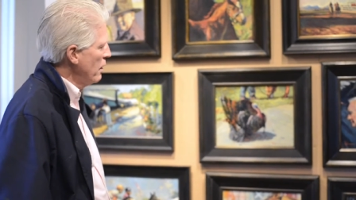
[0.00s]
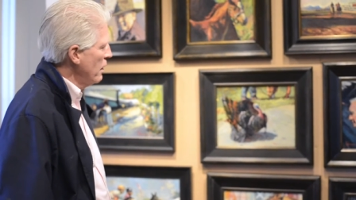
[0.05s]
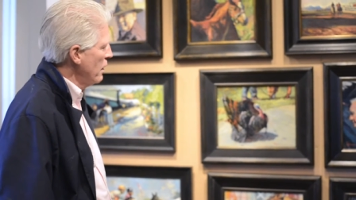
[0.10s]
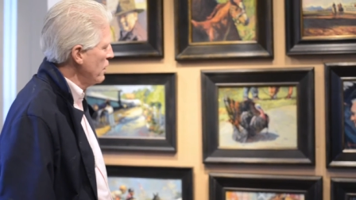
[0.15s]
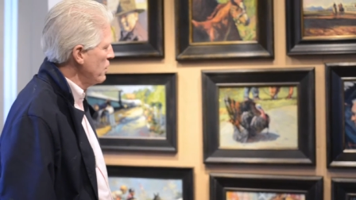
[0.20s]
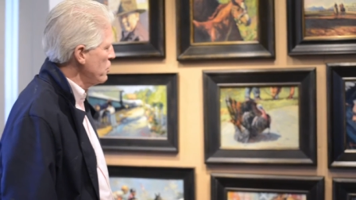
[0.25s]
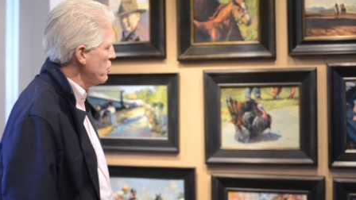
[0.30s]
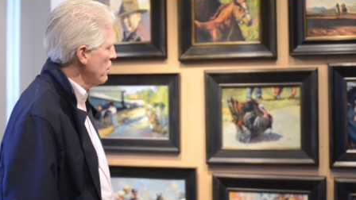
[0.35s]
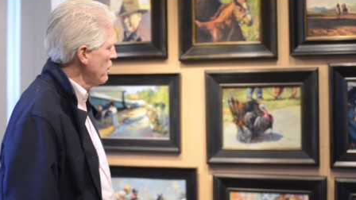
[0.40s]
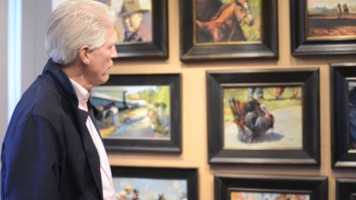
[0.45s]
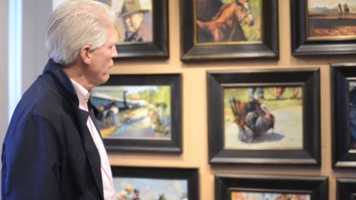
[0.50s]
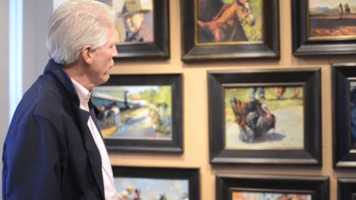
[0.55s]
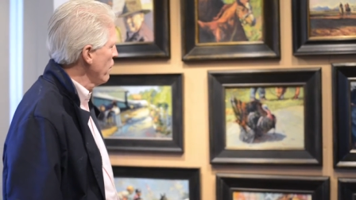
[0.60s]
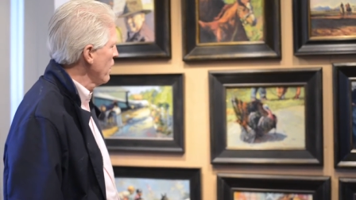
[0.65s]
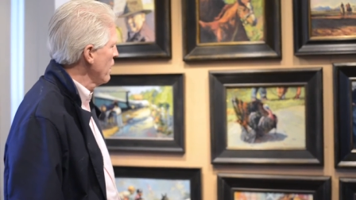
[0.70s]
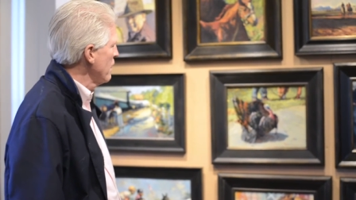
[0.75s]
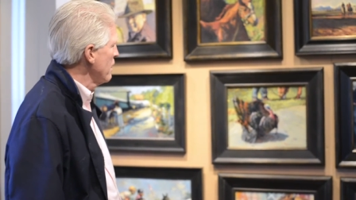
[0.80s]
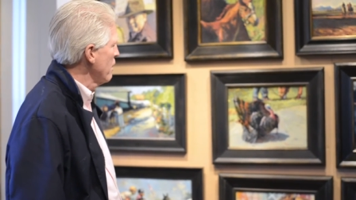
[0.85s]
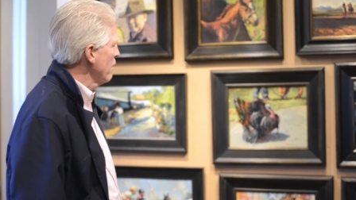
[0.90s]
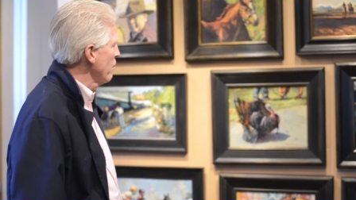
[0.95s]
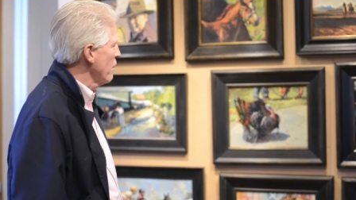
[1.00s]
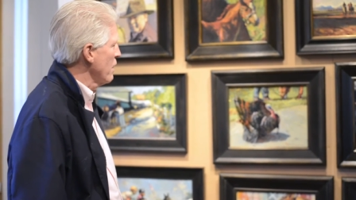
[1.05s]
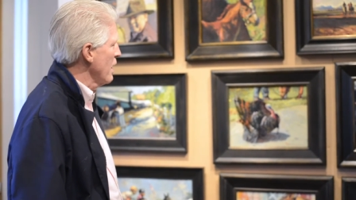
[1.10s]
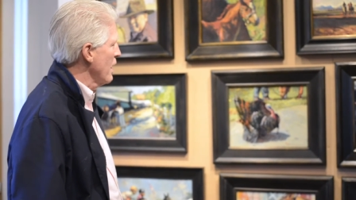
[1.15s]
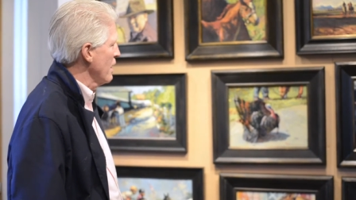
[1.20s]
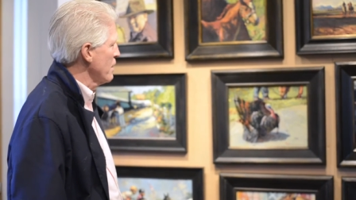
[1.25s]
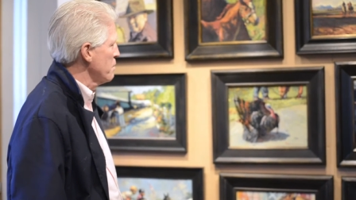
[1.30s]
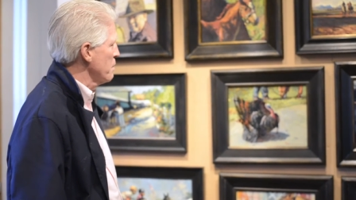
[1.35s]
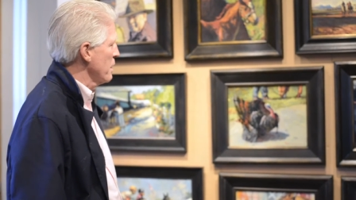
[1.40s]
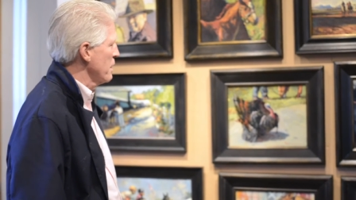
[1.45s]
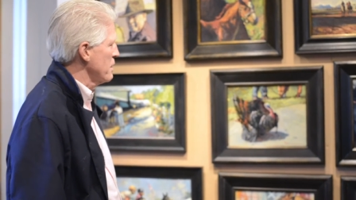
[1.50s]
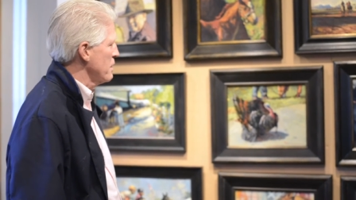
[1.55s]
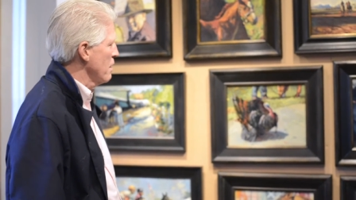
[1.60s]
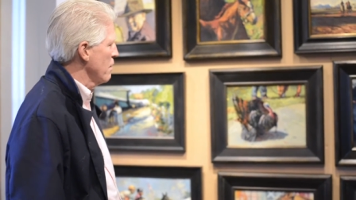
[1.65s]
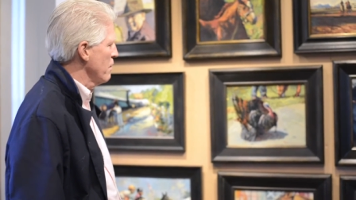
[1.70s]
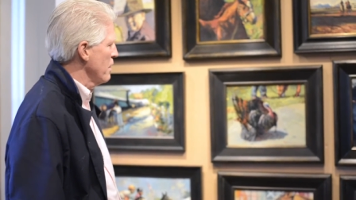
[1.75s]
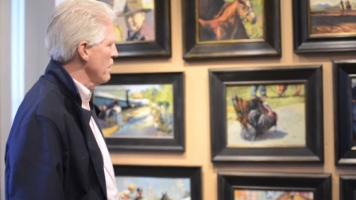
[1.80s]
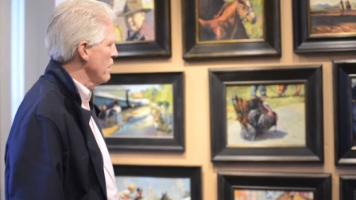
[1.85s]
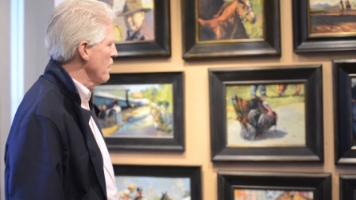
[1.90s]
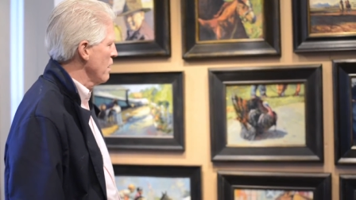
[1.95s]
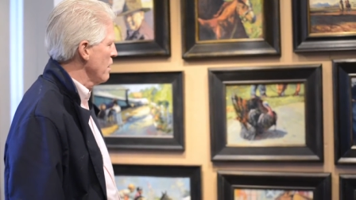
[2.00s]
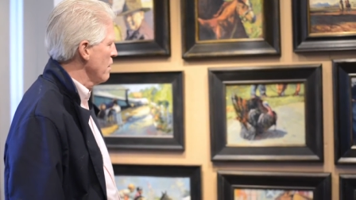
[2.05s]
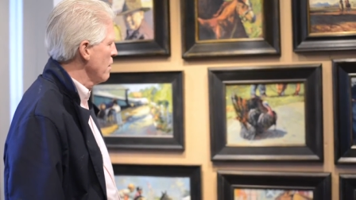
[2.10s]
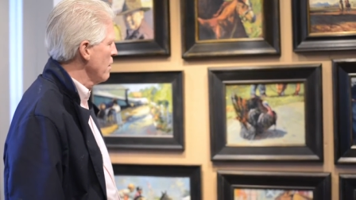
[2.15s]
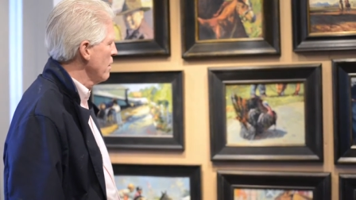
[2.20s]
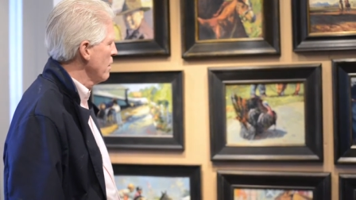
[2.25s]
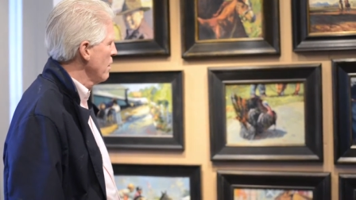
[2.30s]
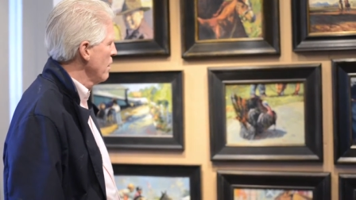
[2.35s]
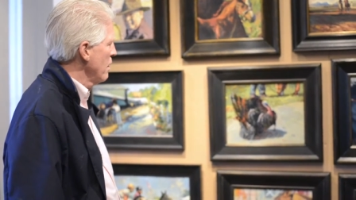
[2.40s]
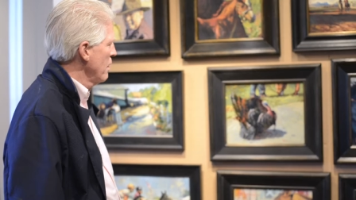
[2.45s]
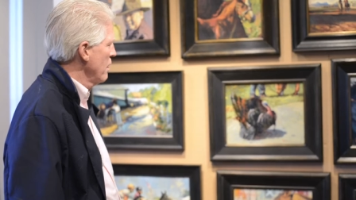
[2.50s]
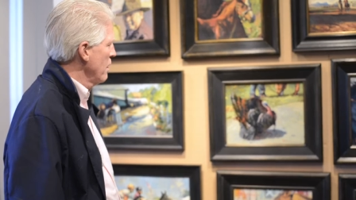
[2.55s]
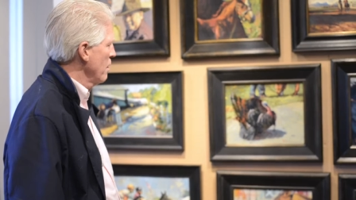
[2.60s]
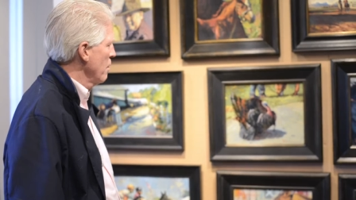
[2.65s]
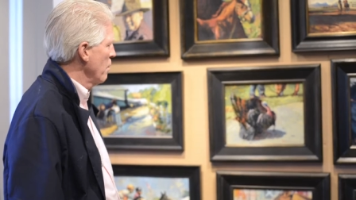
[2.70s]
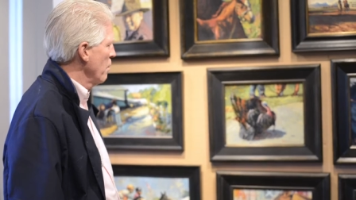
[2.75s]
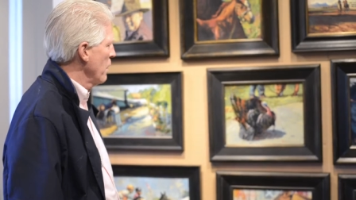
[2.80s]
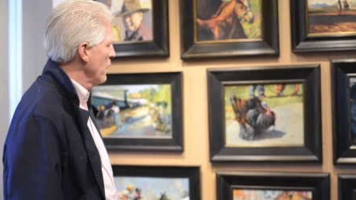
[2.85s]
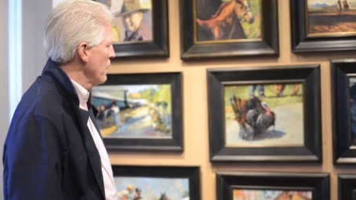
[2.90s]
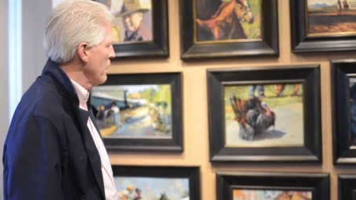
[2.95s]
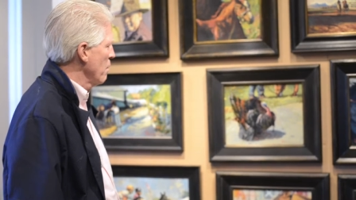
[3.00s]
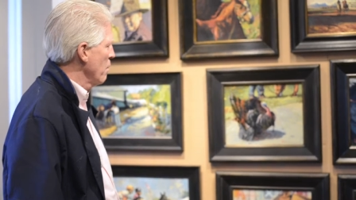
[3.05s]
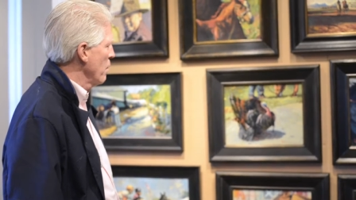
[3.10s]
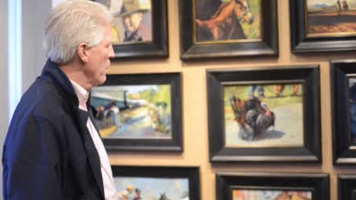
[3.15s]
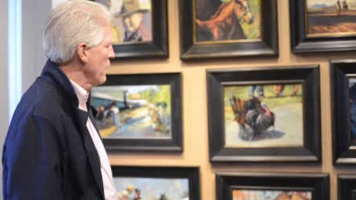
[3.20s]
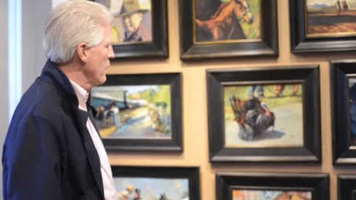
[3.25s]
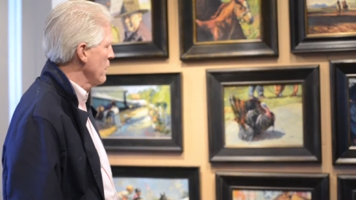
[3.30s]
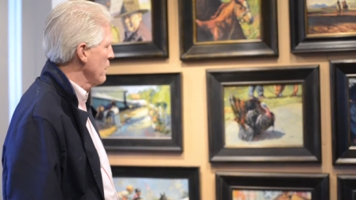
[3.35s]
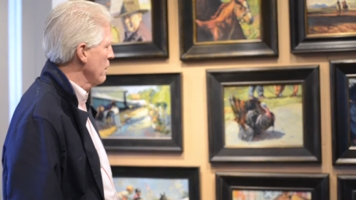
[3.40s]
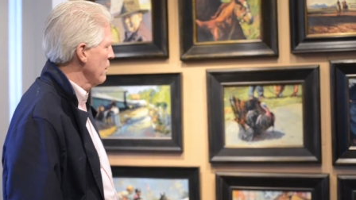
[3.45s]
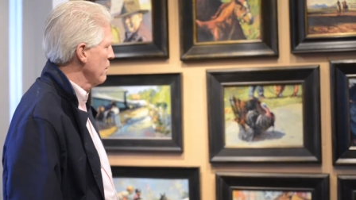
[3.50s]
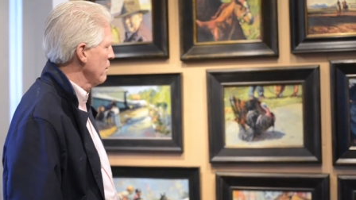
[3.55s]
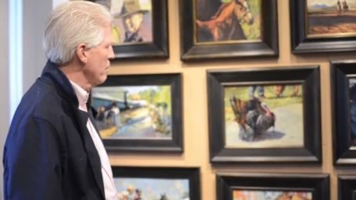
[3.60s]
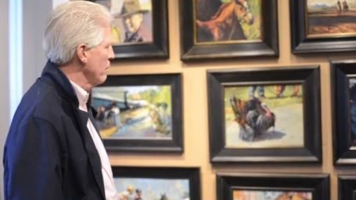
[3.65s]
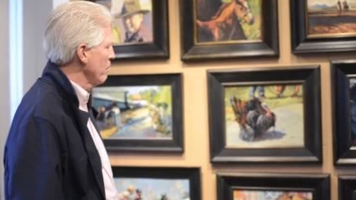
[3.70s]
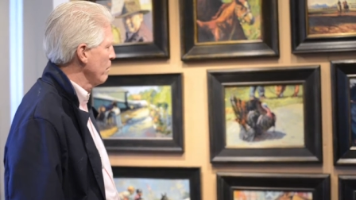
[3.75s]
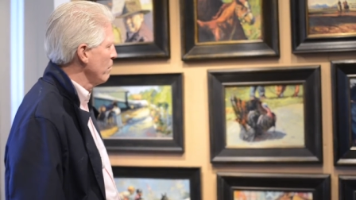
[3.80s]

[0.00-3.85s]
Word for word: and trying to find different aspects of it that might might uh,